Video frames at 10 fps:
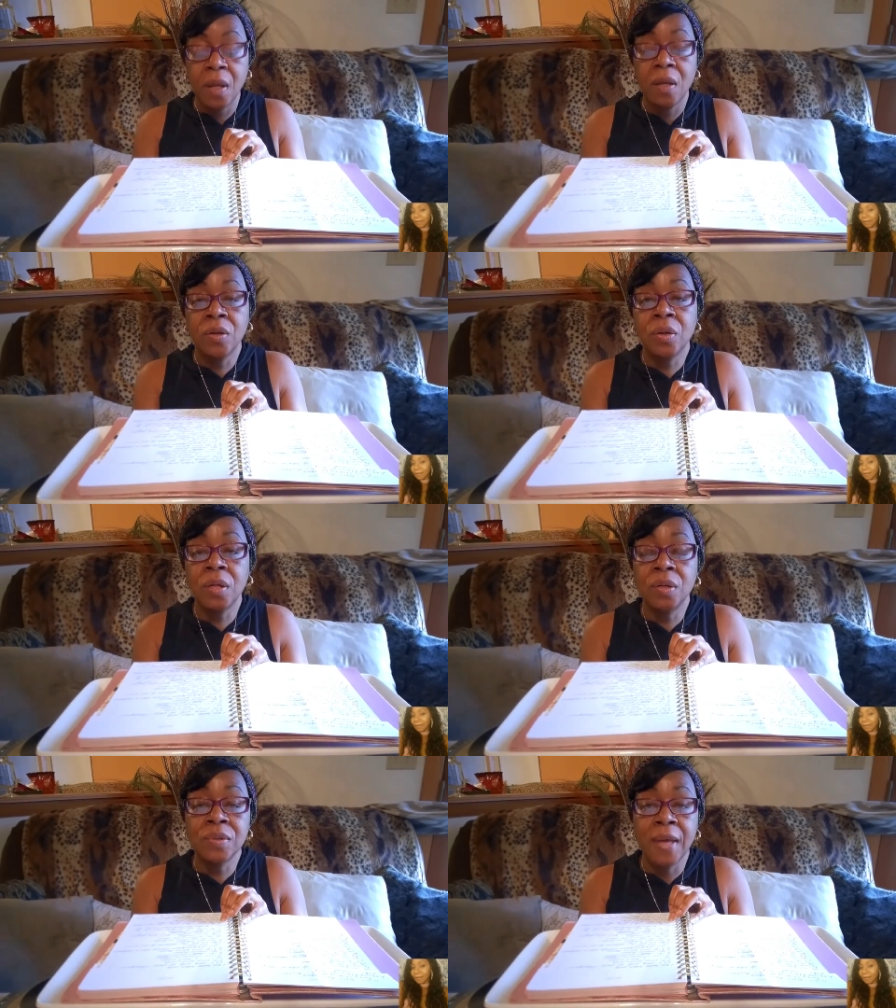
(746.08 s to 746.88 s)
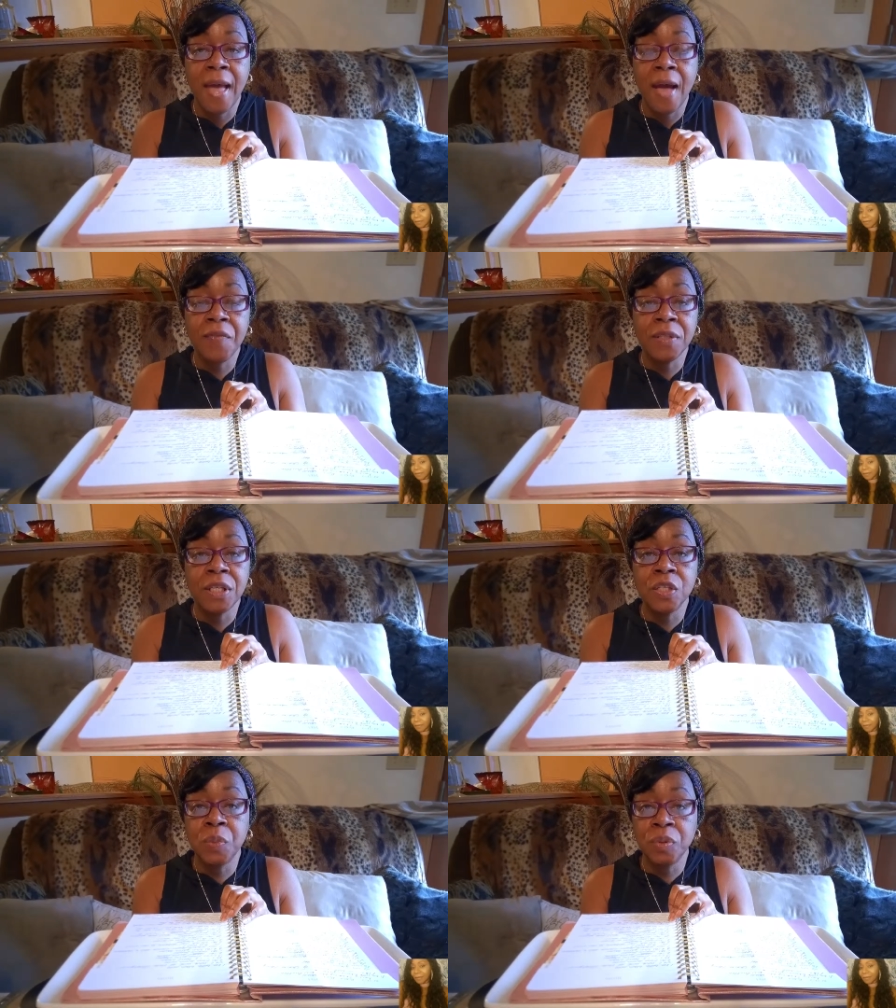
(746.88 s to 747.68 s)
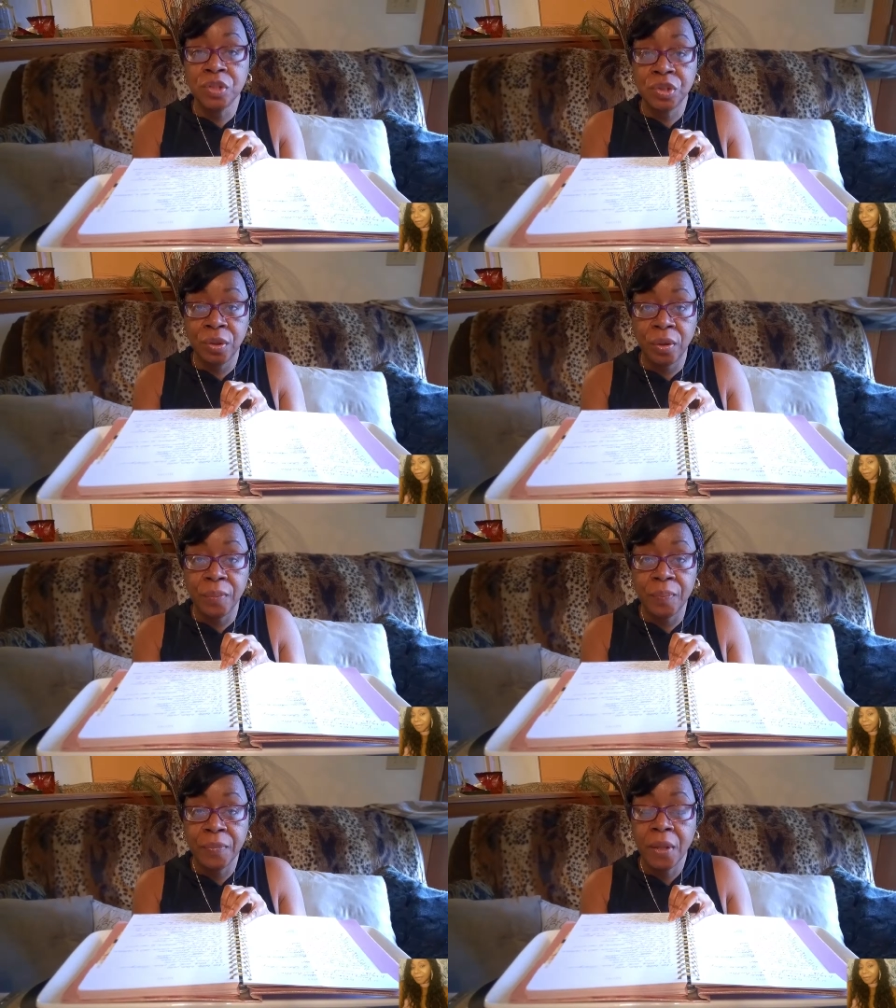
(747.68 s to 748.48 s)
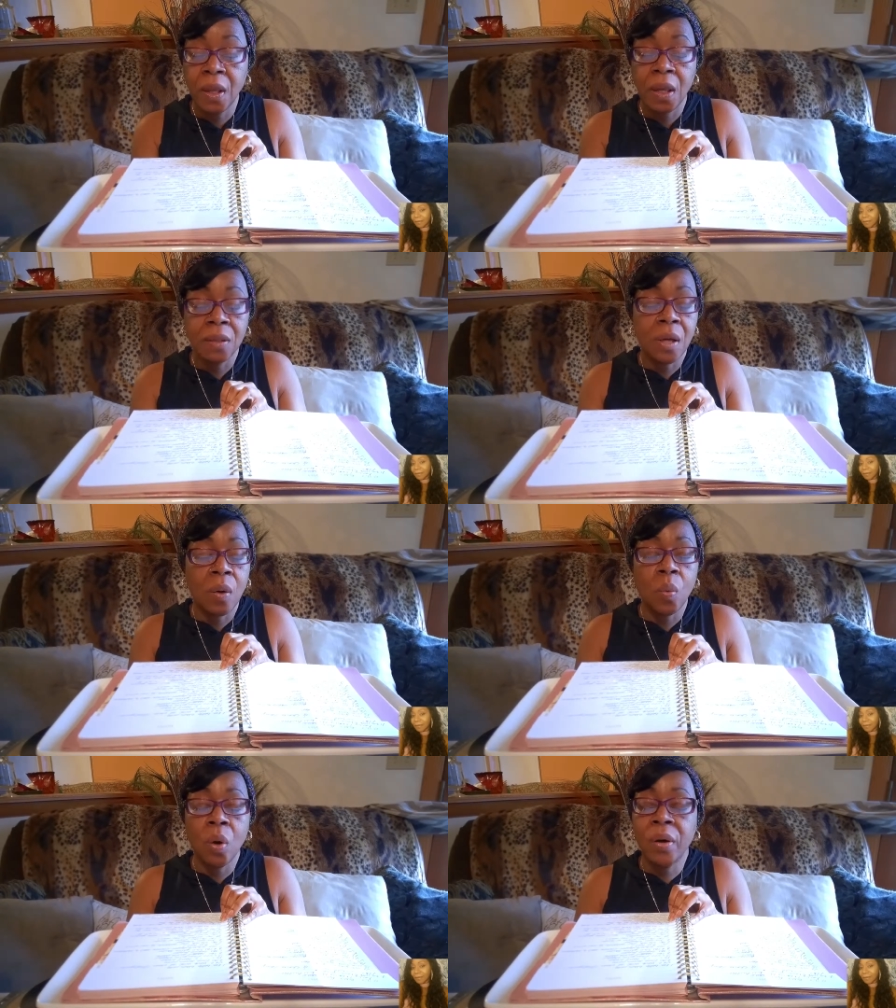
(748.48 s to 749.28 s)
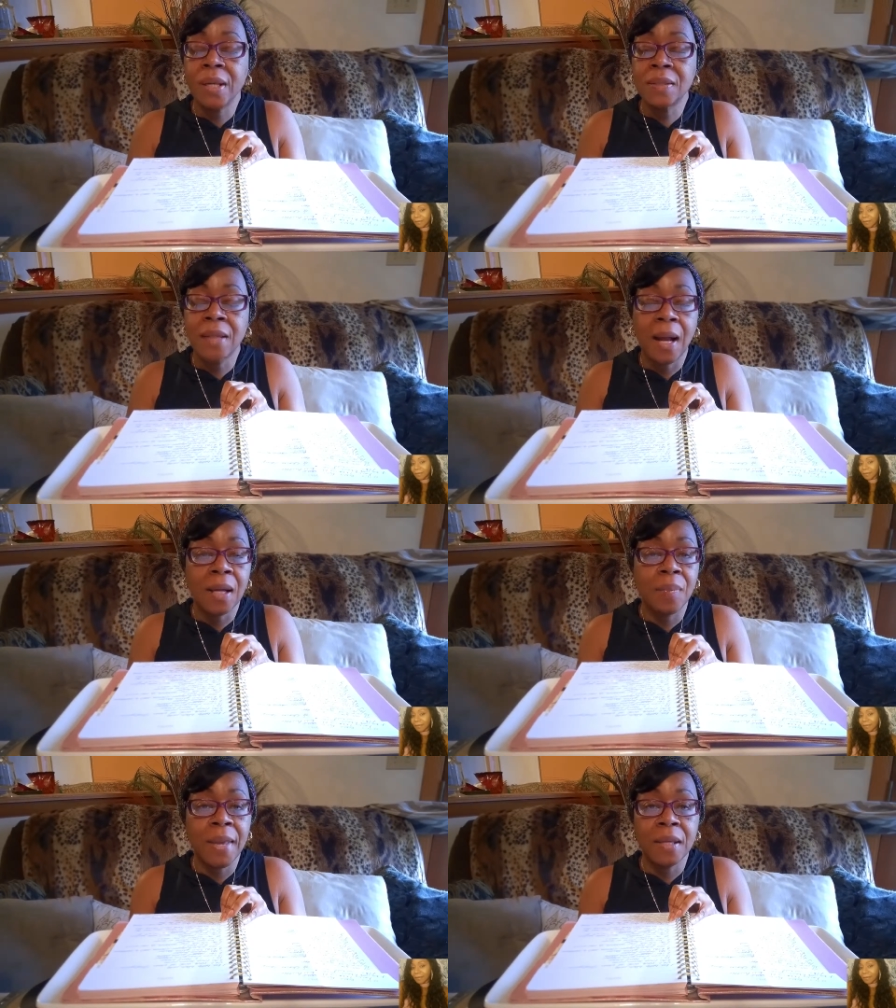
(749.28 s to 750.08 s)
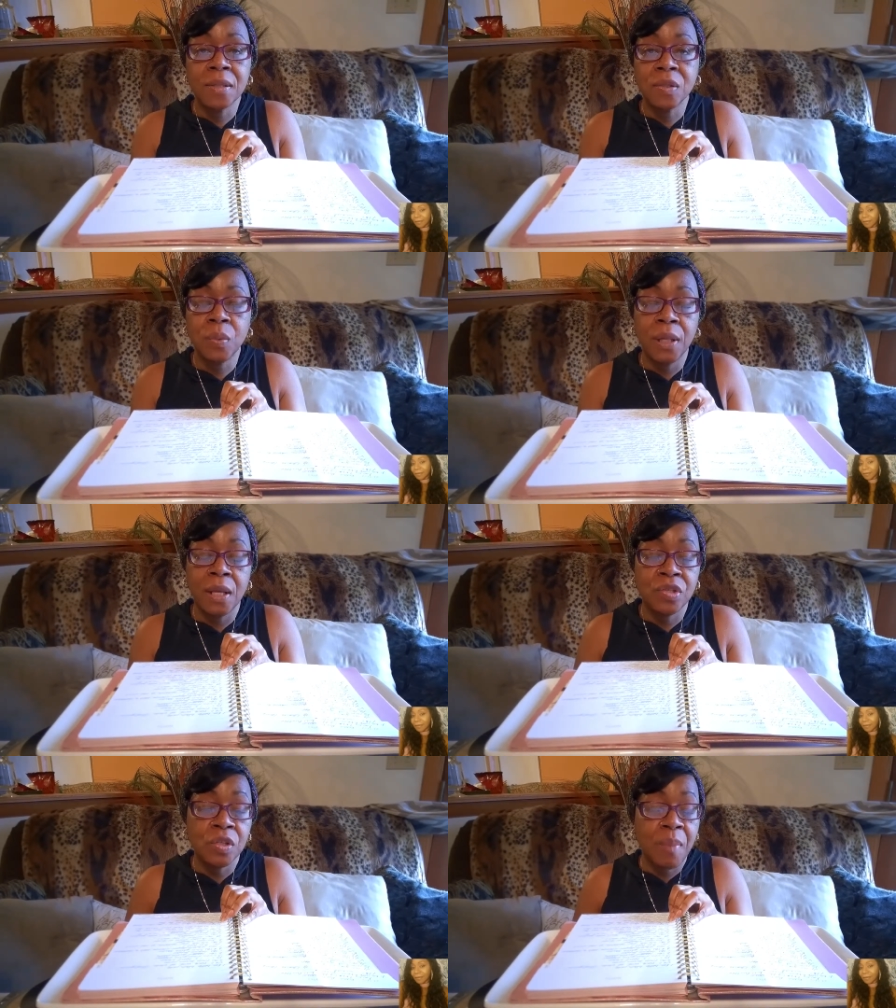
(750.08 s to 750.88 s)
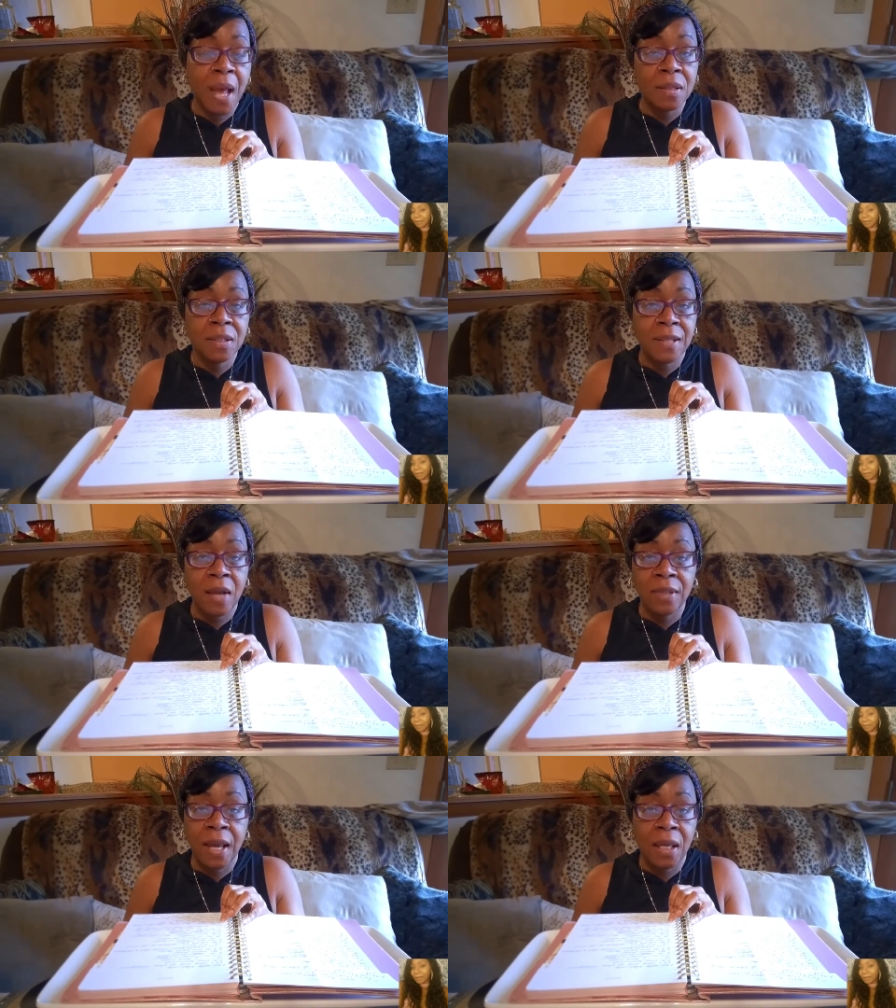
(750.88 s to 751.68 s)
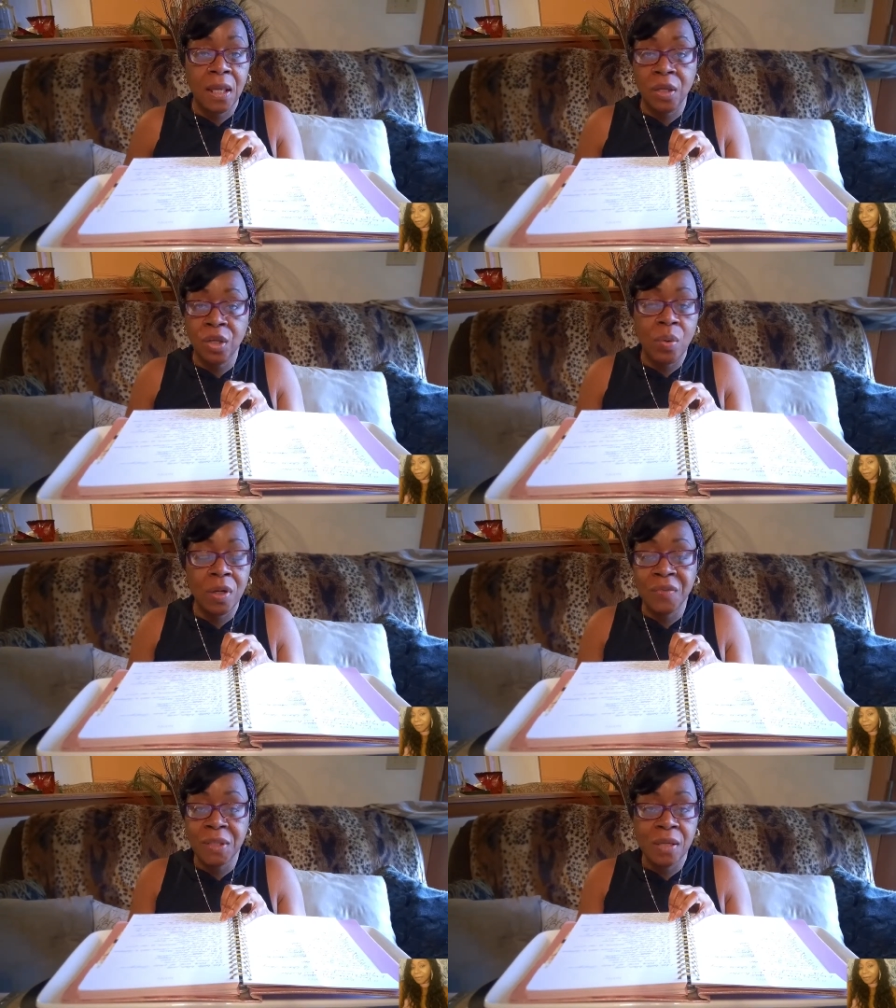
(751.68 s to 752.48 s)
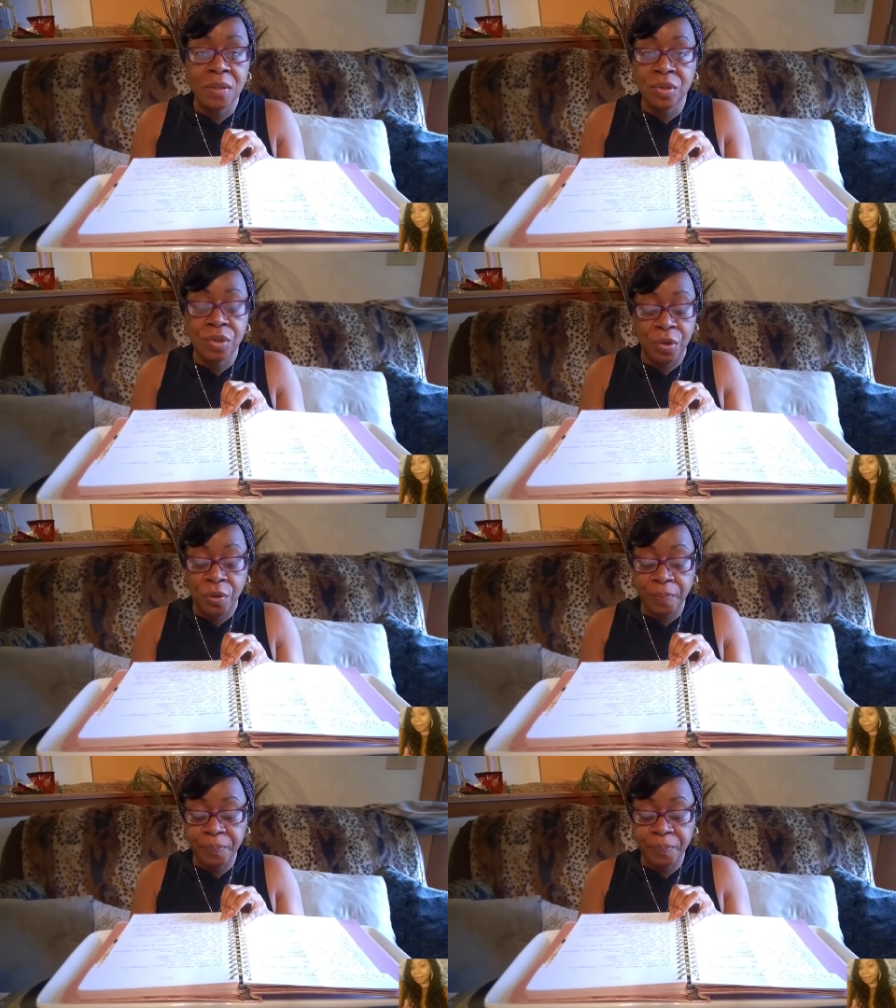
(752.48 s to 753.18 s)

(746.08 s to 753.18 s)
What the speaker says: You're going to use 1/2 teaspoon of sugar. And don't worry, it's not going to make it sweet. It just balances out that heat. You won't even taste the sugar.